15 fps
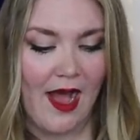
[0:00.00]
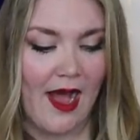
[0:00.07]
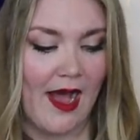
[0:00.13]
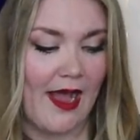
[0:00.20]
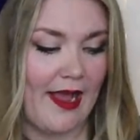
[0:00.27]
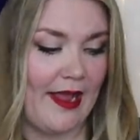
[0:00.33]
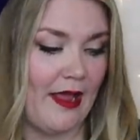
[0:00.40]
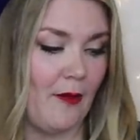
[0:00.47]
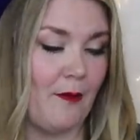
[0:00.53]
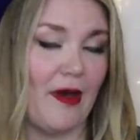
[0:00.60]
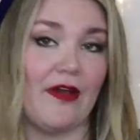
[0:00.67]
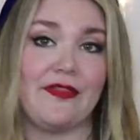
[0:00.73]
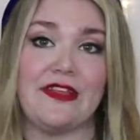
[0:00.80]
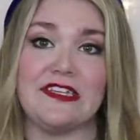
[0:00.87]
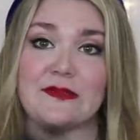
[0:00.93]
I
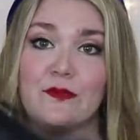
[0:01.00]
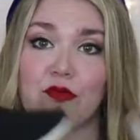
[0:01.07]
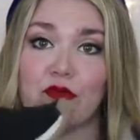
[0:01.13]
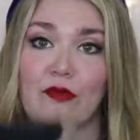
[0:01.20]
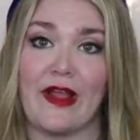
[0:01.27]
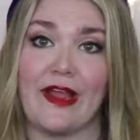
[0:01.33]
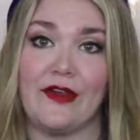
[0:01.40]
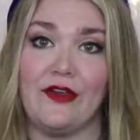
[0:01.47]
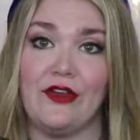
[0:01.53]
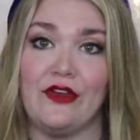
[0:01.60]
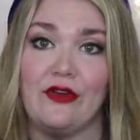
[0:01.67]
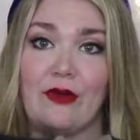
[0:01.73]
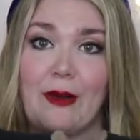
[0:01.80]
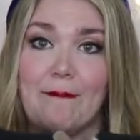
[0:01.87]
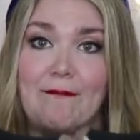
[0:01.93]
bought these brand
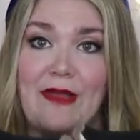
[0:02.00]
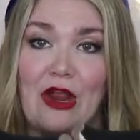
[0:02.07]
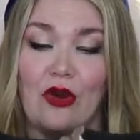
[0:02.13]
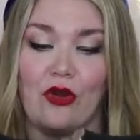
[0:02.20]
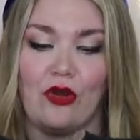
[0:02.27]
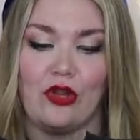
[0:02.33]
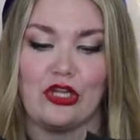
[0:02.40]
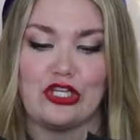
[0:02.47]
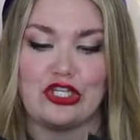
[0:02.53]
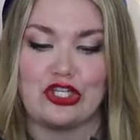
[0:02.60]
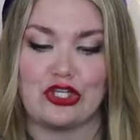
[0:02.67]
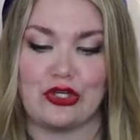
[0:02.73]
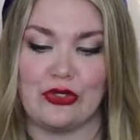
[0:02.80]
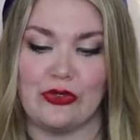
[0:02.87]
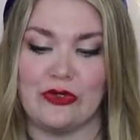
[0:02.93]
new Merrell
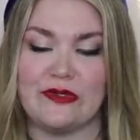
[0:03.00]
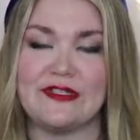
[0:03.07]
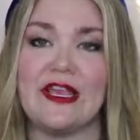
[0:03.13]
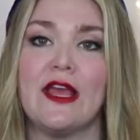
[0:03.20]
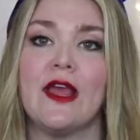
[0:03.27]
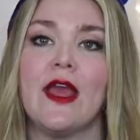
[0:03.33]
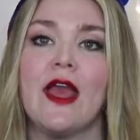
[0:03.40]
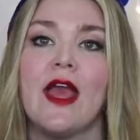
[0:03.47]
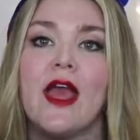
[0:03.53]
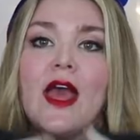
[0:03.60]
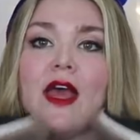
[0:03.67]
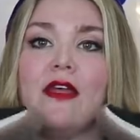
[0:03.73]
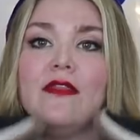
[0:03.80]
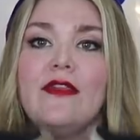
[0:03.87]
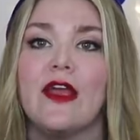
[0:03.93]
shoes.
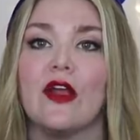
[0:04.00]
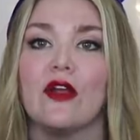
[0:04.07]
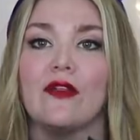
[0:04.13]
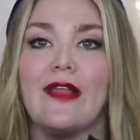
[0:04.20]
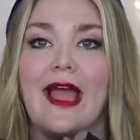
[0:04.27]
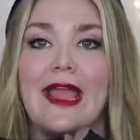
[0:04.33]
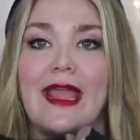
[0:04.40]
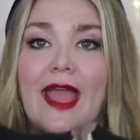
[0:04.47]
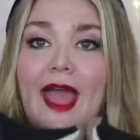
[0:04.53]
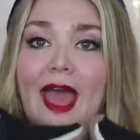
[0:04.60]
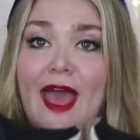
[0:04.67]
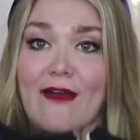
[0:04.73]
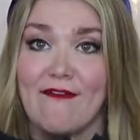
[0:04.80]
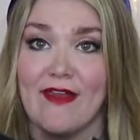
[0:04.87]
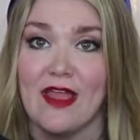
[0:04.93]
They're like
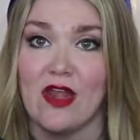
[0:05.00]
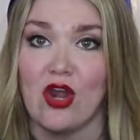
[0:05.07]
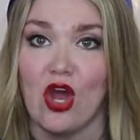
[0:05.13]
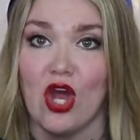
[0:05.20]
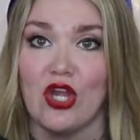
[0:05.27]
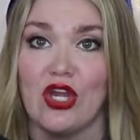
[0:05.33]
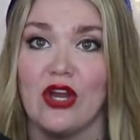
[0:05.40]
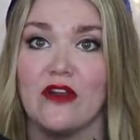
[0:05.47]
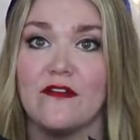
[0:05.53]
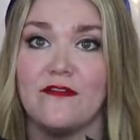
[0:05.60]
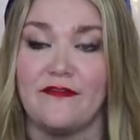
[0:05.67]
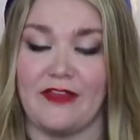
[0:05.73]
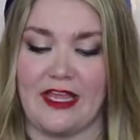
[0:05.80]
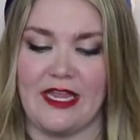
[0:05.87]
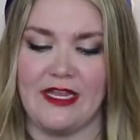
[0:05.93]
heaven on your
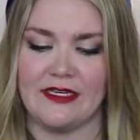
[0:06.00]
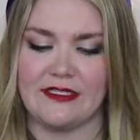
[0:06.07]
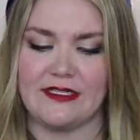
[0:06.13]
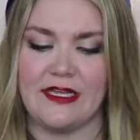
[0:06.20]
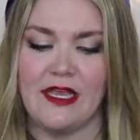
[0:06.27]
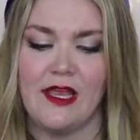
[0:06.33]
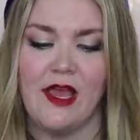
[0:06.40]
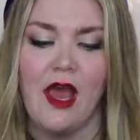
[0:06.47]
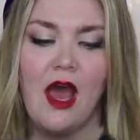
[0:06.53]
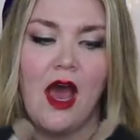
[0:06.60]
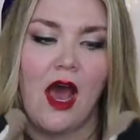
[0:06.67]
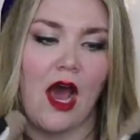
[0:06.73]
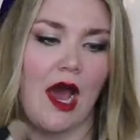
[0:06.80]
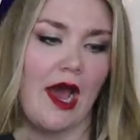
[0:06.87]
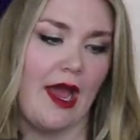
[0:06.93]
feet.
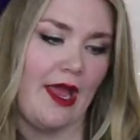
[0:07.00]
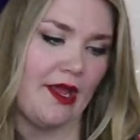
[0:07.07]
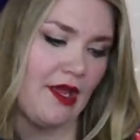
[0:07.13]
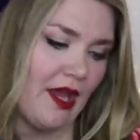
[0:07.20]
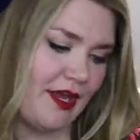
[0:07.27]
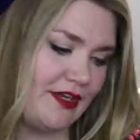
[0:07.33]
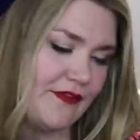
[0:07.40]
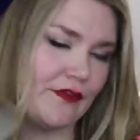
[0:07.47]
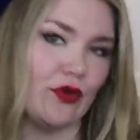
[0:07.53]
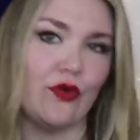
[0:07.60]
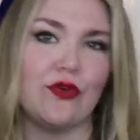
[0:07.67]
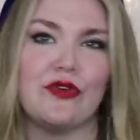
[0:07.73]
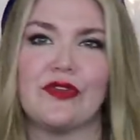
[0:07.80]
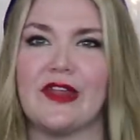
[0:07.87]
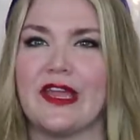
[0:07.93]
I kind of
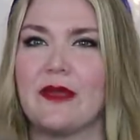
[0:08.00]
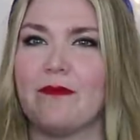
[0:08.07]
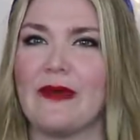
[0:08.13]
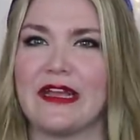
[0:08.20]
Googled like